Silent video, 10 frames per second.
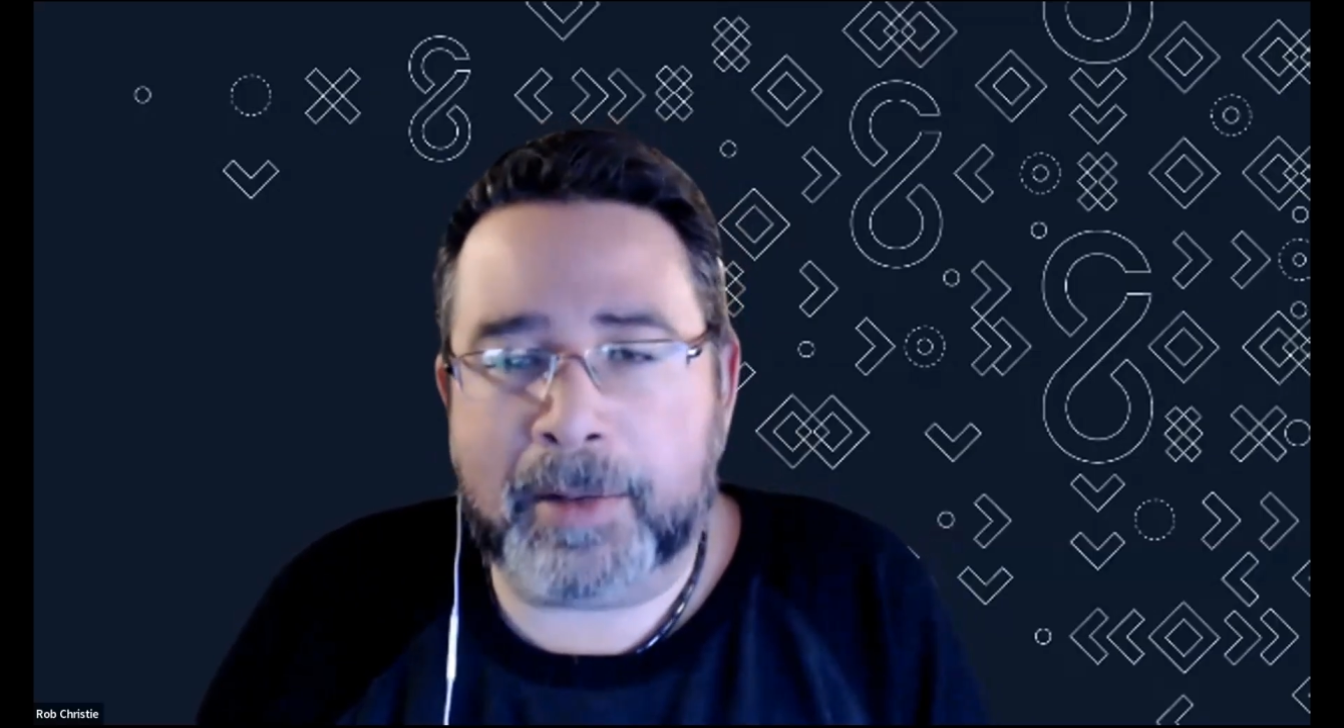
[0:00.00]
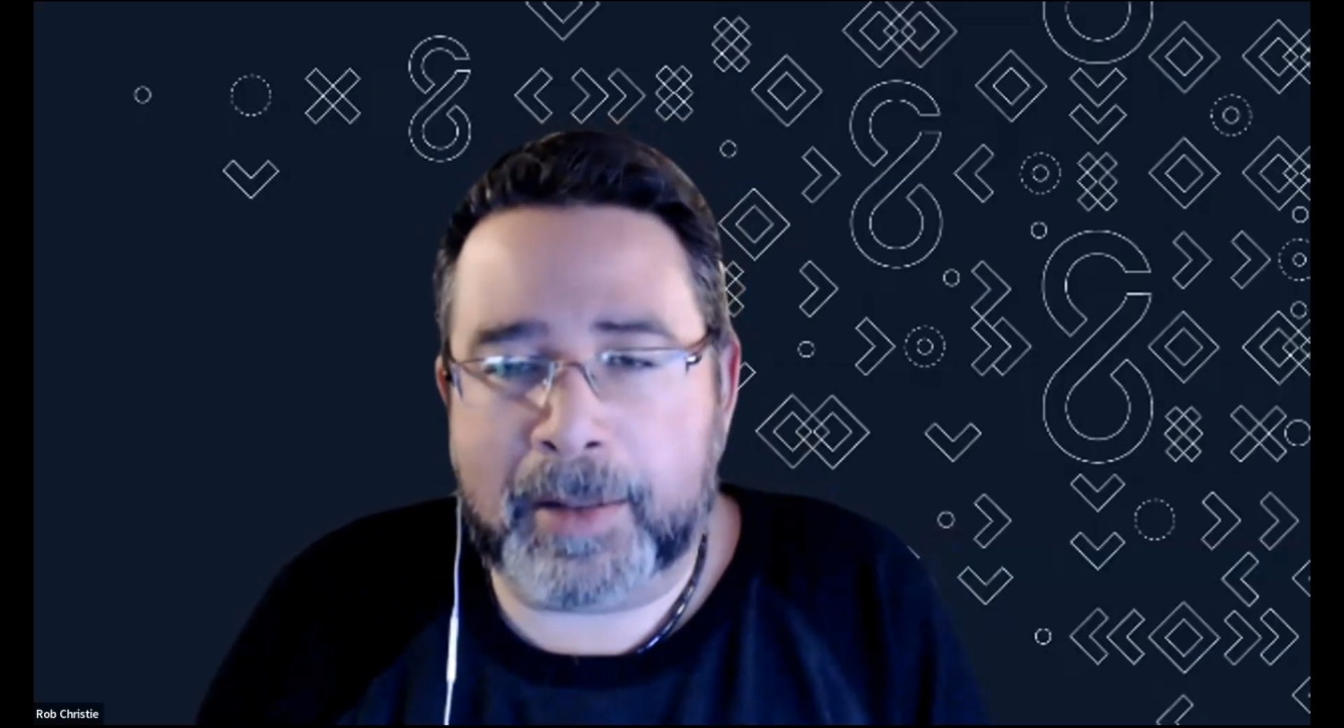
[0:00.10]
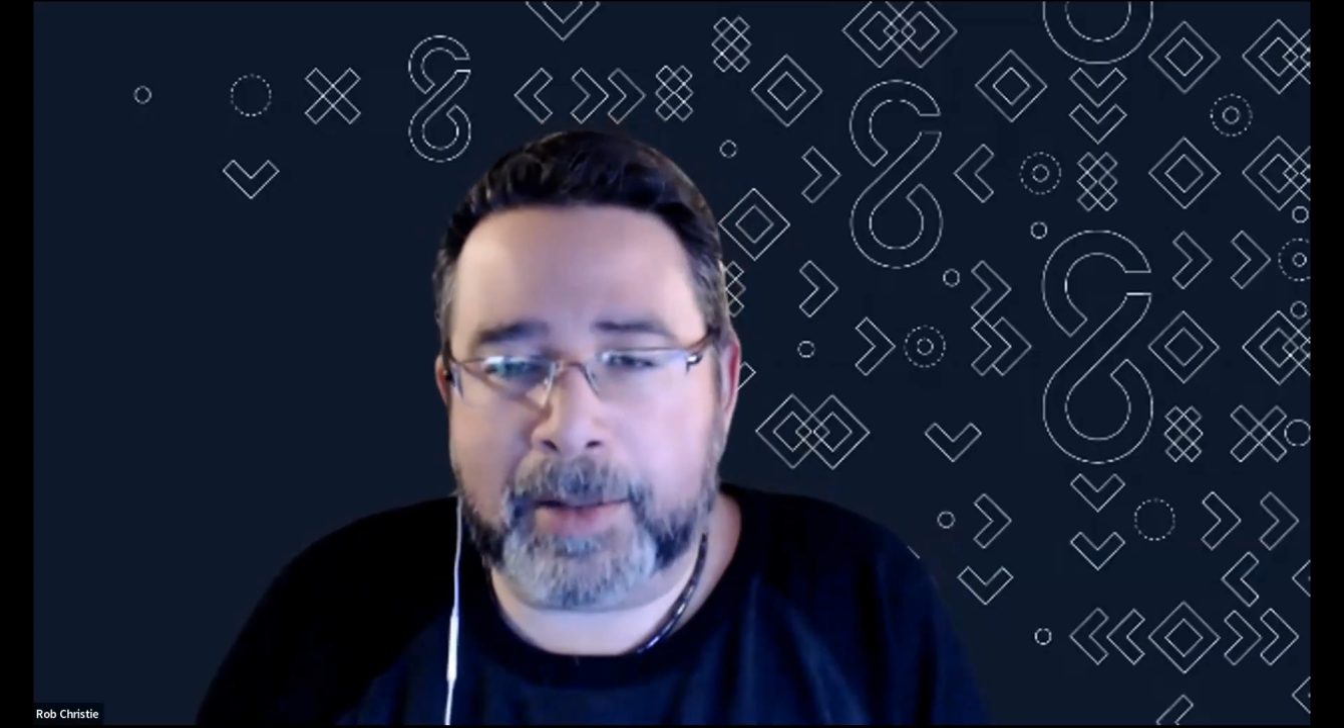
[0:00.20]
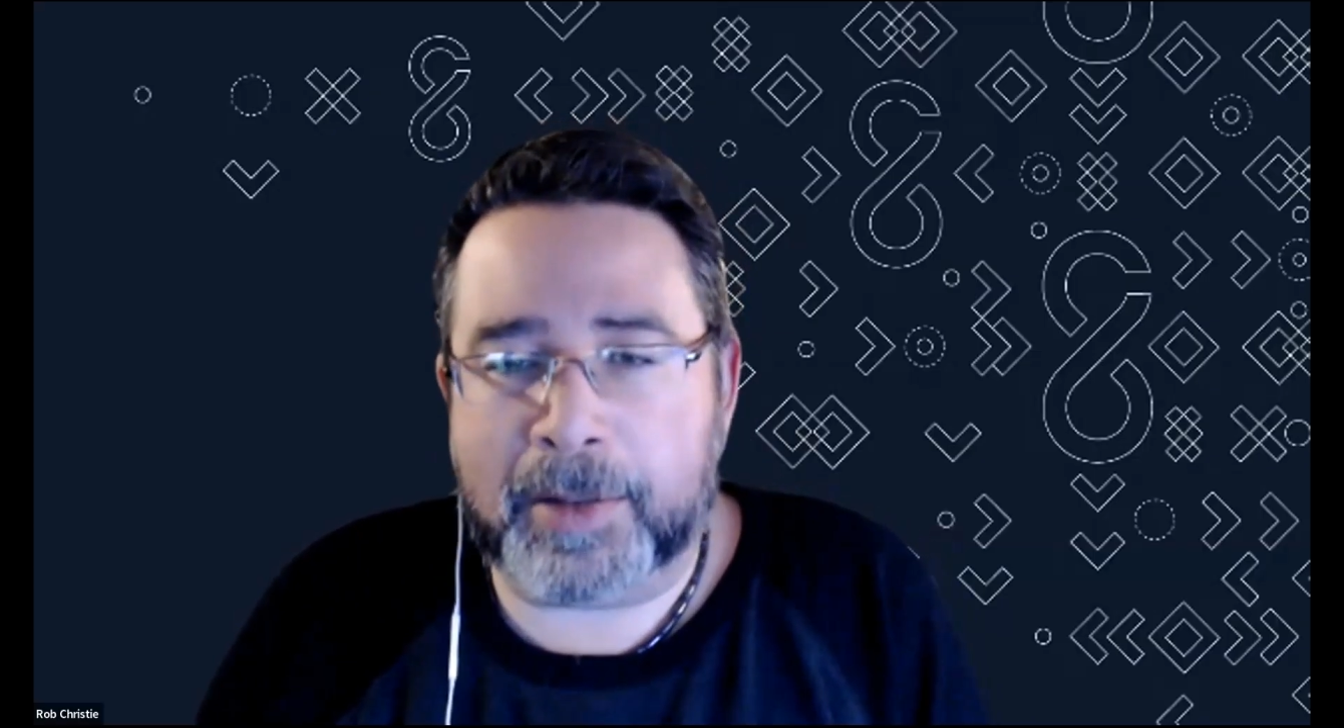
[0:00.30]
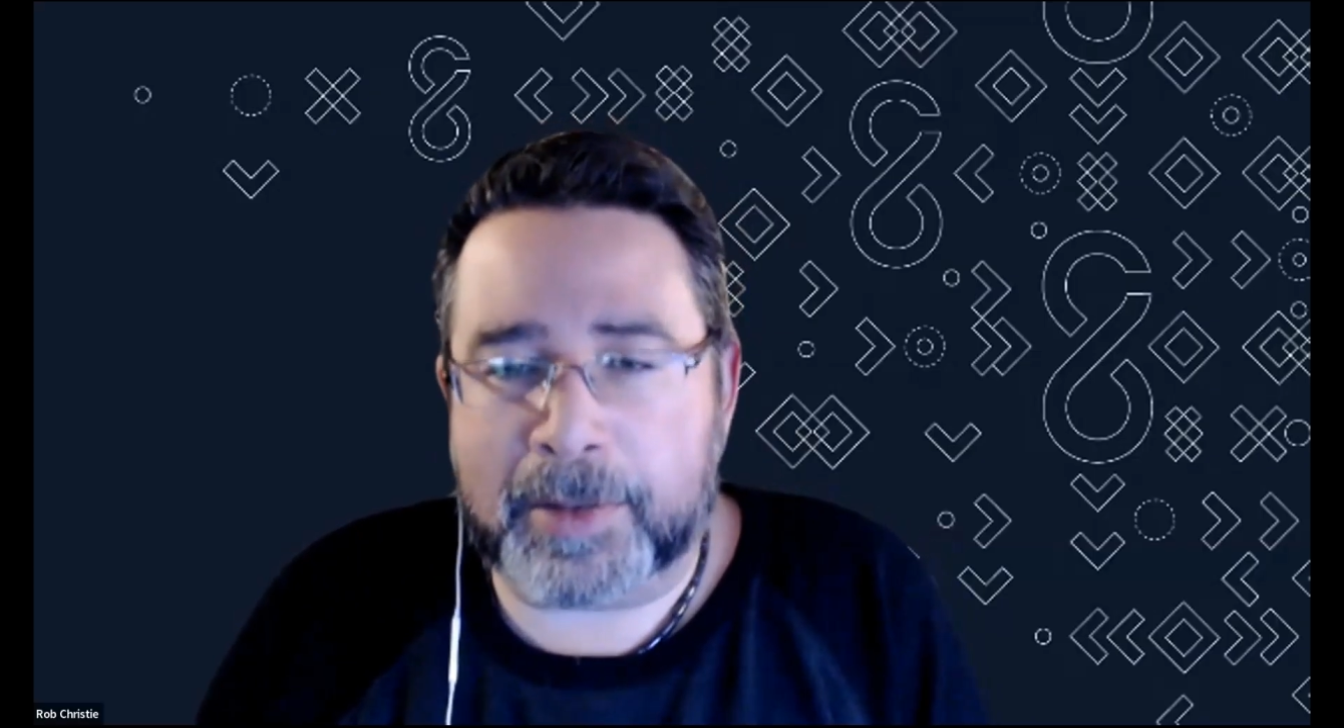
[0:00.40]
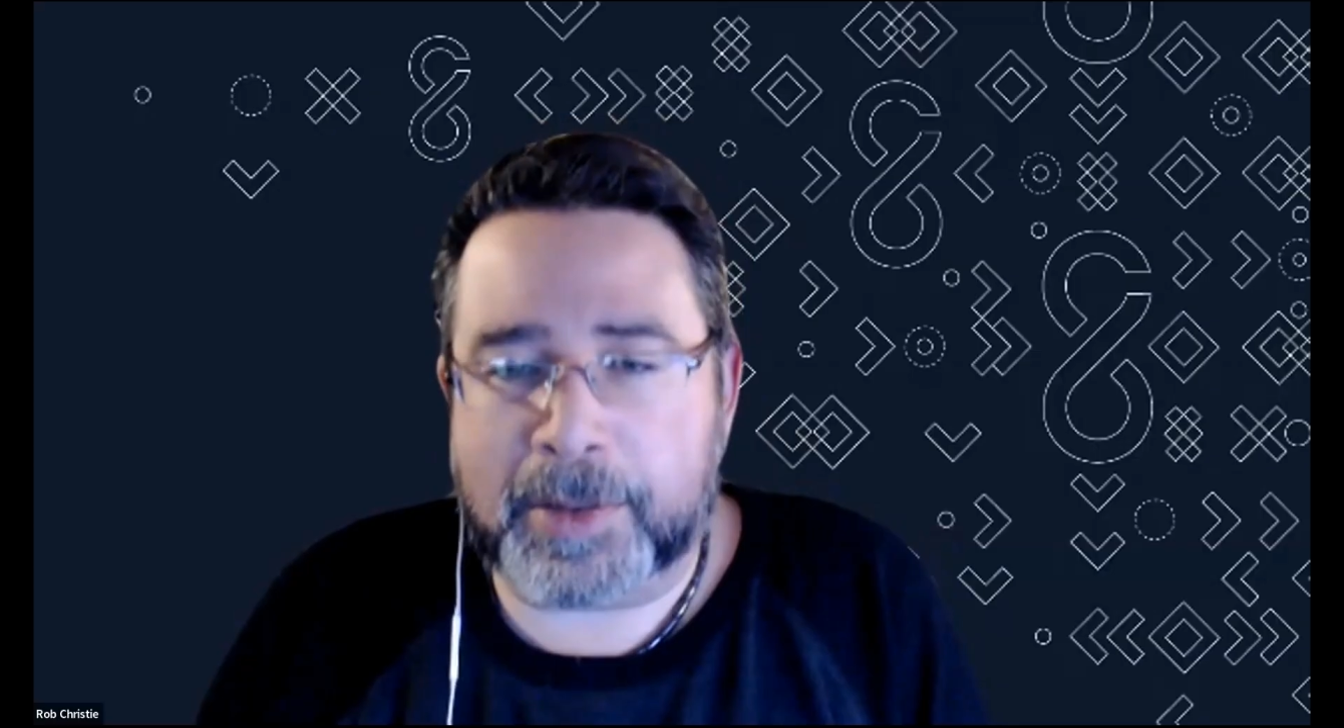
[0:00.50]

in all